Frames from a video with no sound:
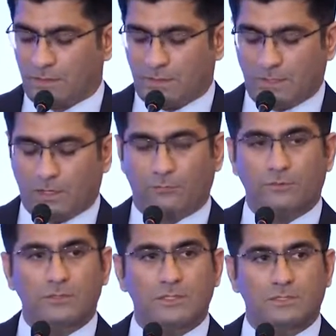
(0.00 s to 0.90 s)
A
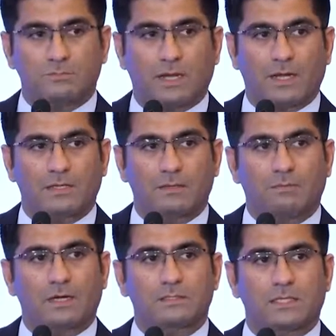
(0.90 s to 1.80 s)
few years back,
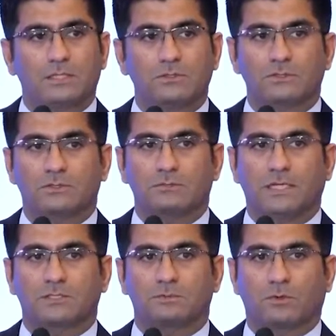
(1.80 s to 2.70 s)
Pakistan used to be
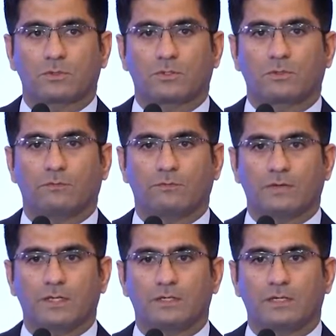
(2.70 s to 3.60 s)
exporter of
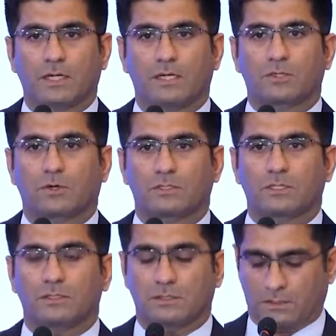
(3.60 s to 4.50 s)
wheat and
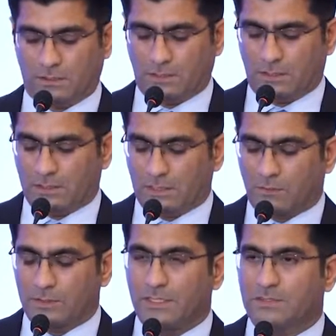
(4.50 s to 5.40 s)
cotton.
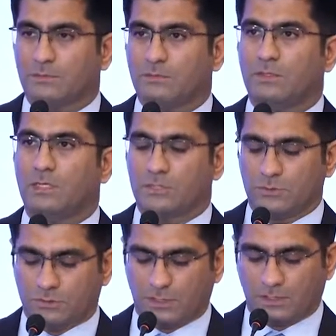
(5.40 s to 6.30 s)
Nowadays, we are
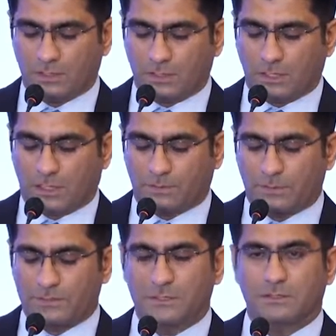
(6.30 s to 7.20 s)
using our
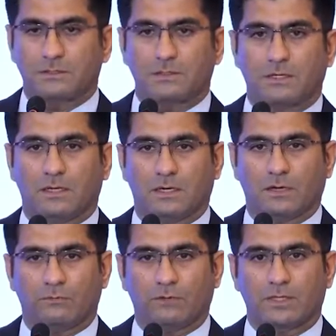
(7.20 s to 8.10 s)
precious
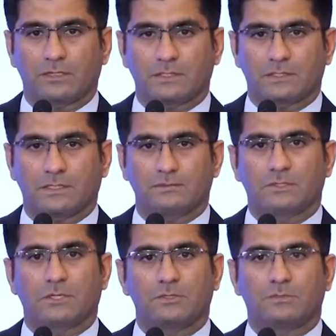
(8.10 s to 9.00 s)
foreign reserves
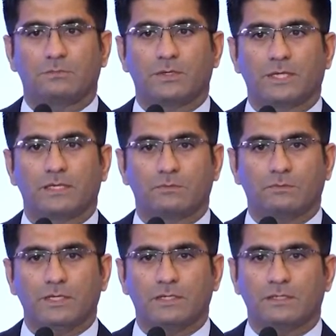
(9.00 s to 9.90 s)
to bring in
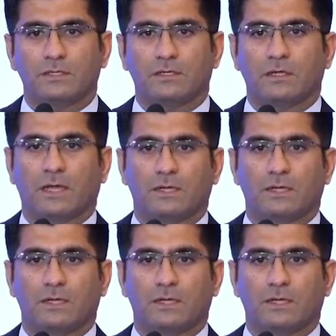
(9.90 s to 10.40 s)
wheat and to